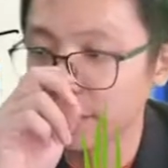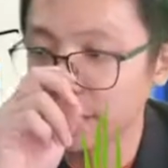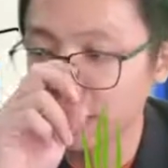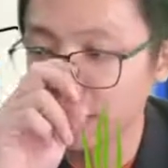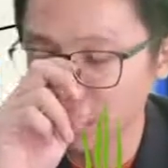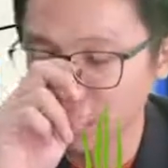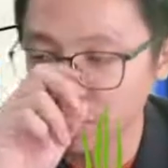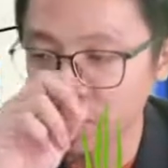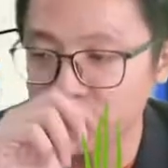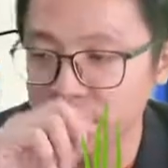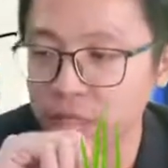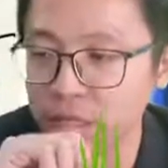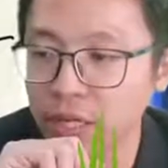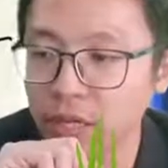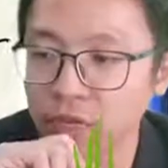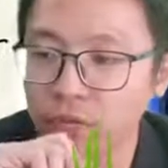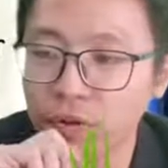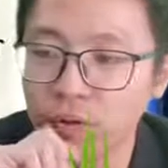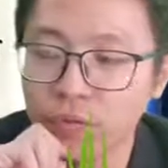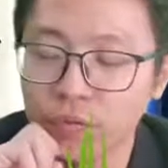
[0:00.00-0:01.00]
converging can
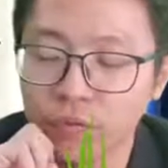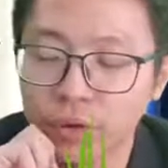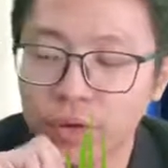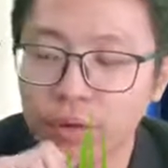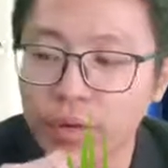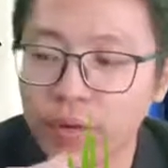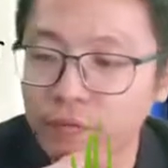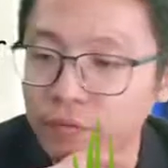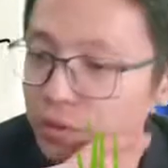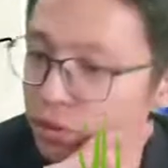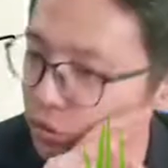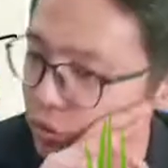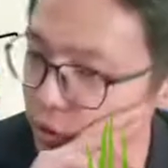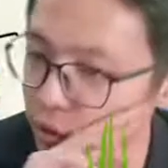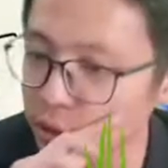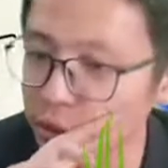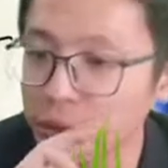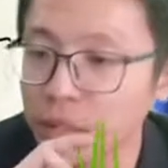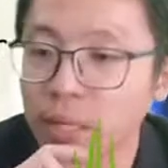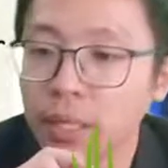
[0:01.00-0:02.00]
form real and virtual,
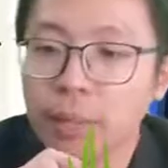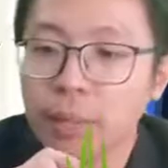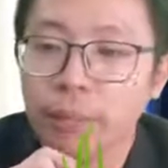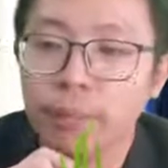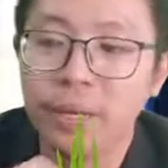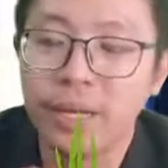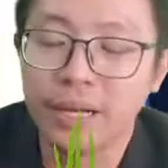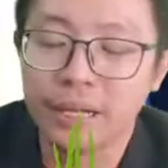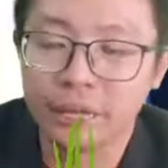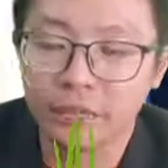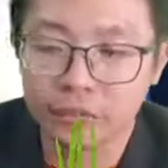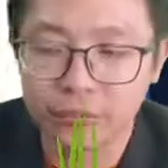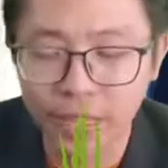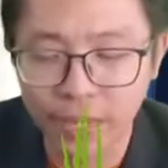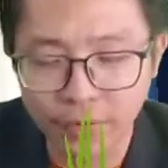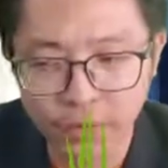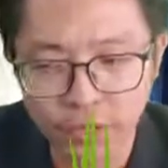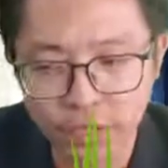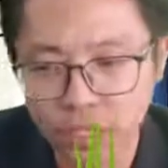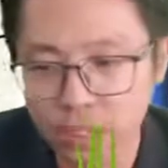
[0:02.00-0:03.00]
but
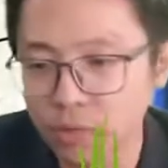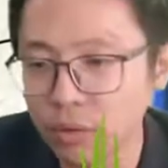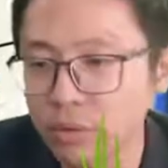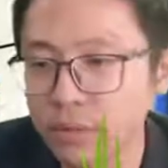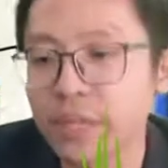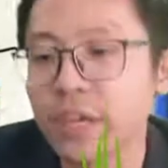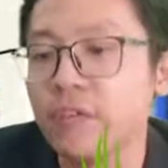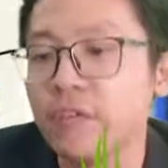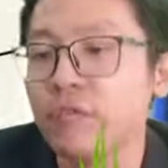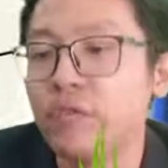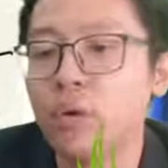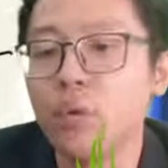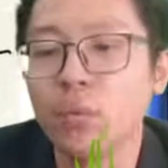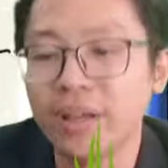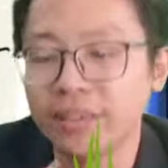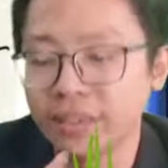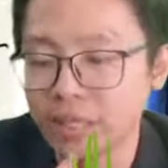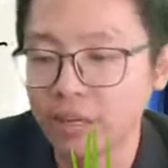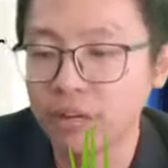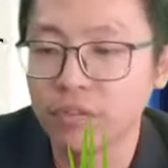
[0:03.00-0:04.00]
diverging only can form one
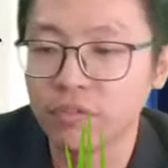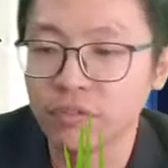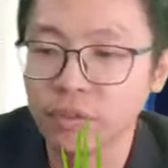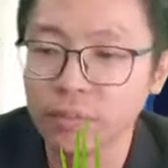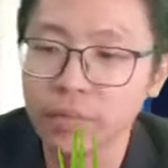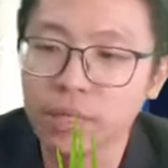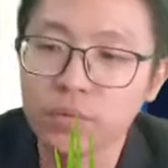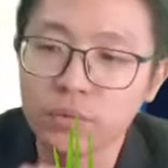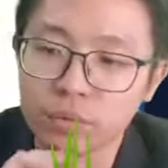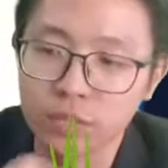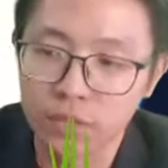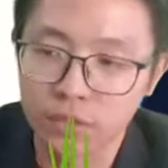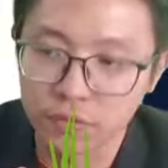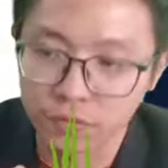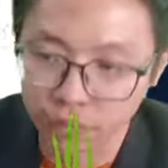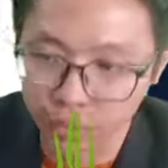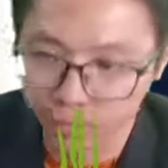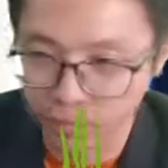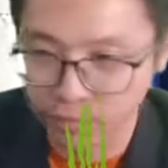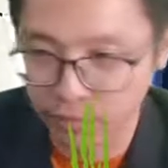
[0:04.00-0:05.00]
type of image, which is
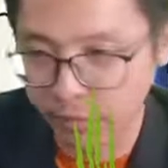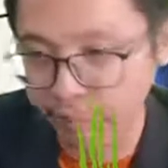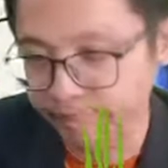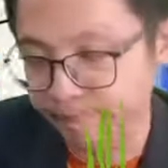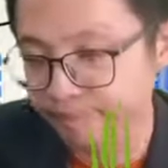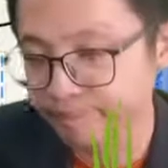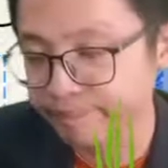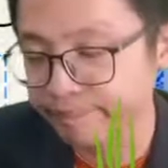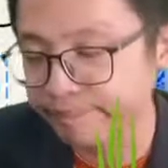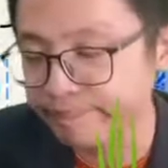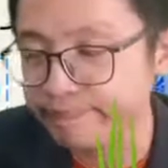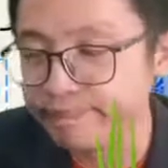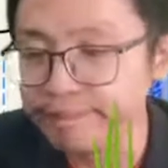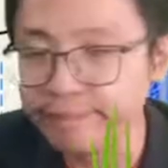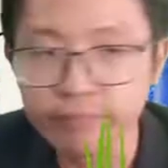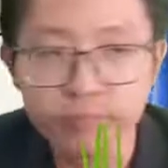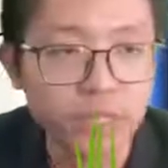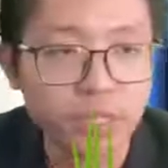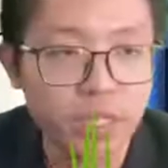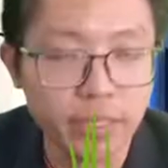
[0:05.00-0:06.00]
virtual.
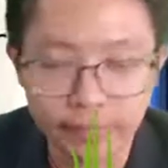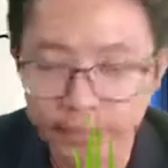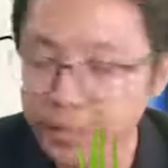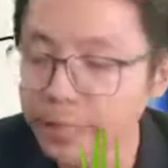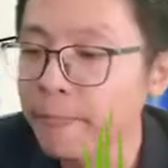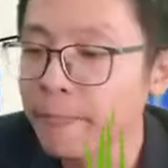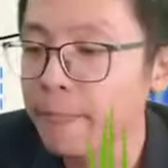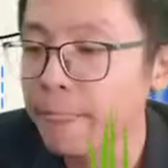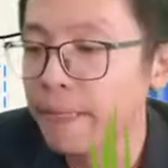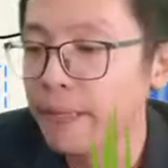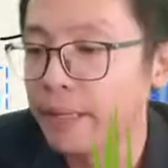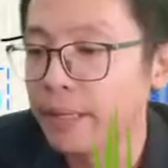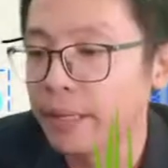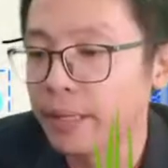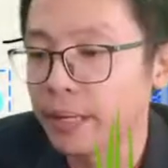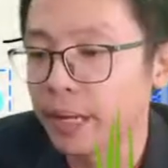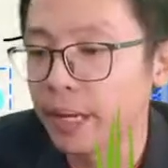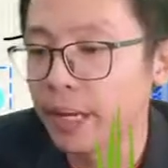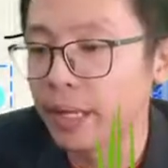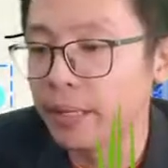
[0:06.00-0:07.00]
Okay,
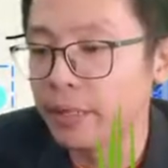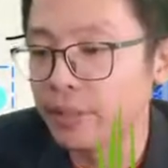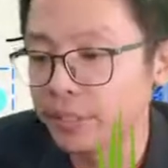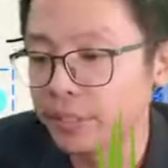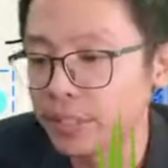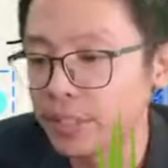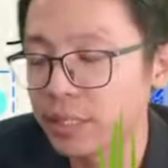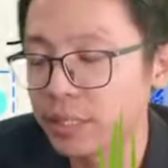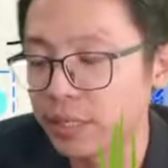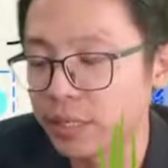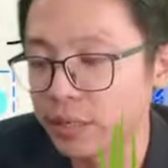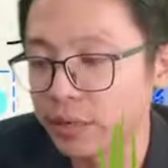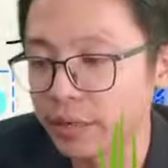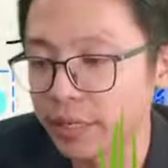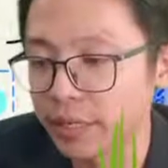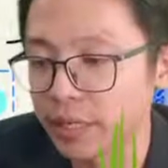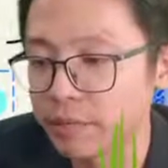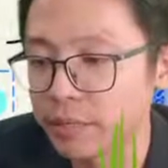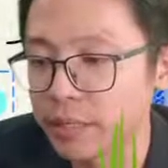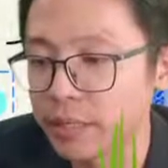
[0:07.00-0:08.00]
you see the concave
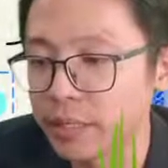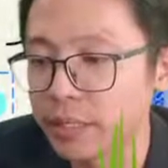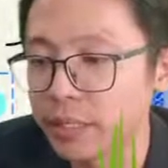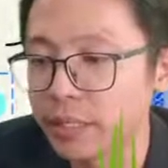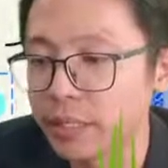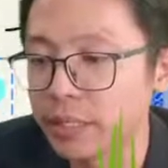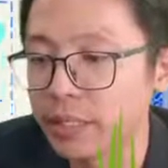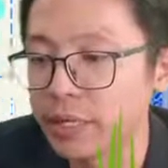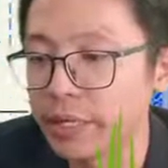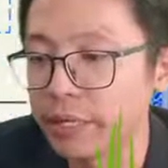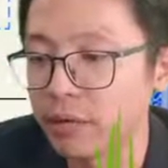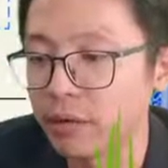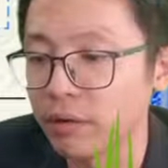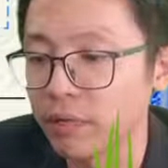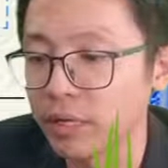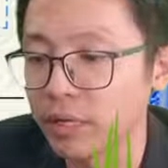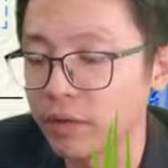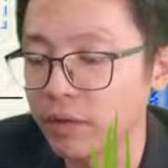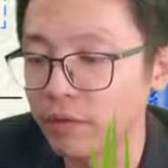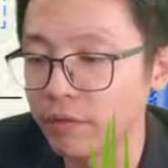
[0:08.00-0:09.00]
mirror and
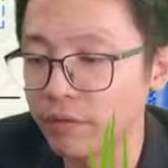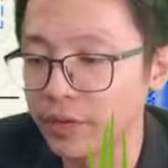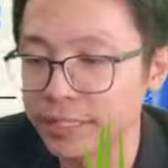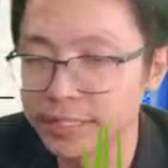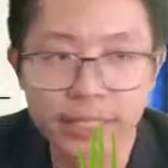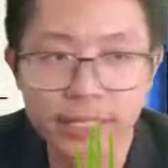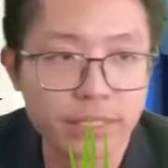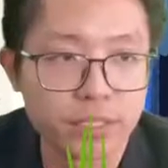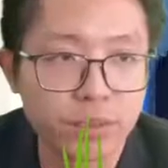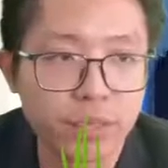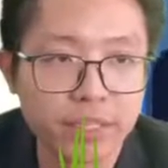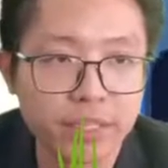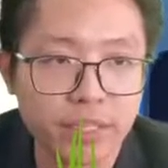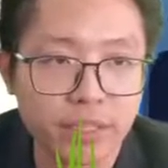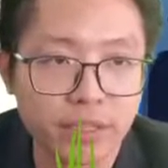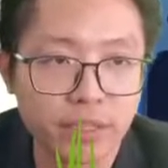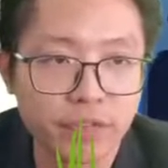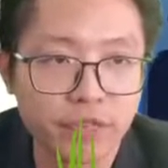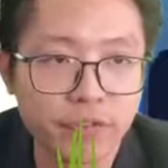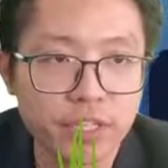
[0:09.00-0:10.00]
convex lens. What's the
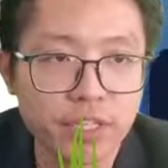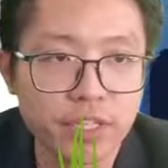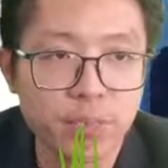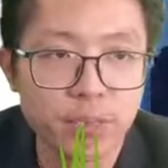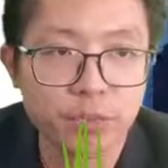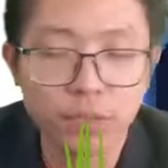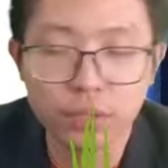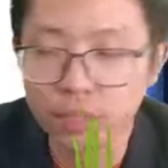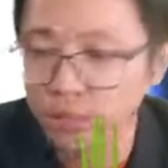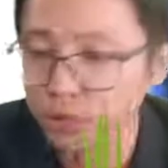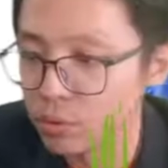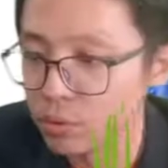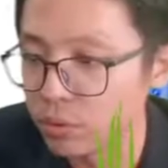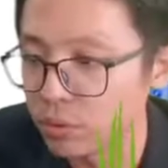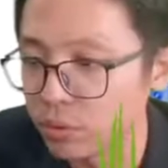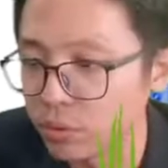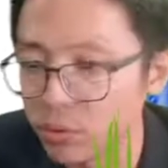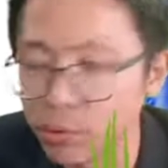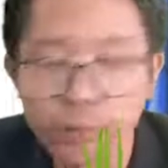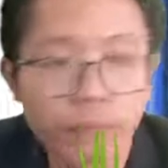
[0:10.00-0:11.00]
difference between these two?
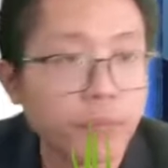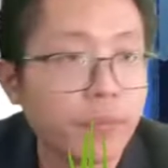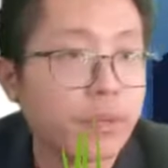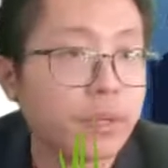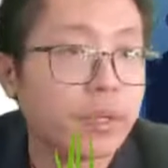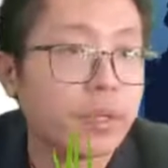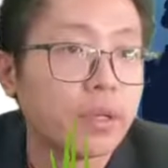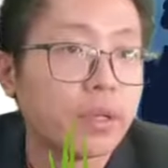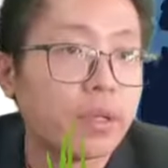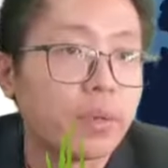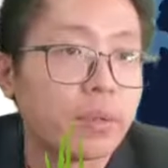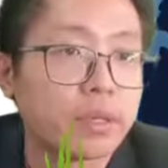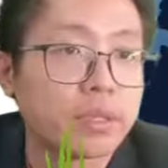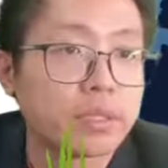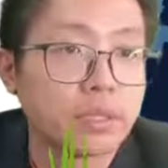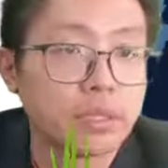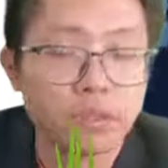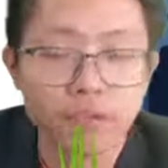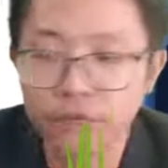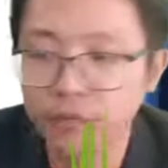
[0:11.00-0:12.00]
What's the
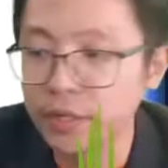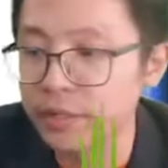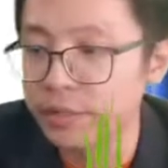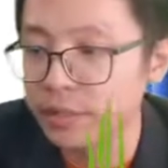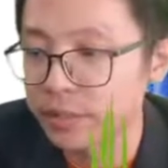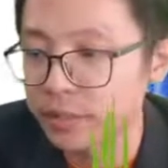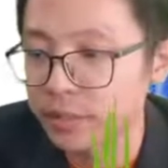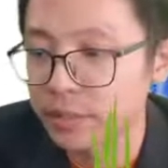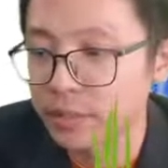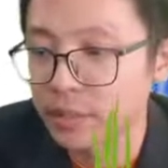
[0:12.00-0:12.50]
difference?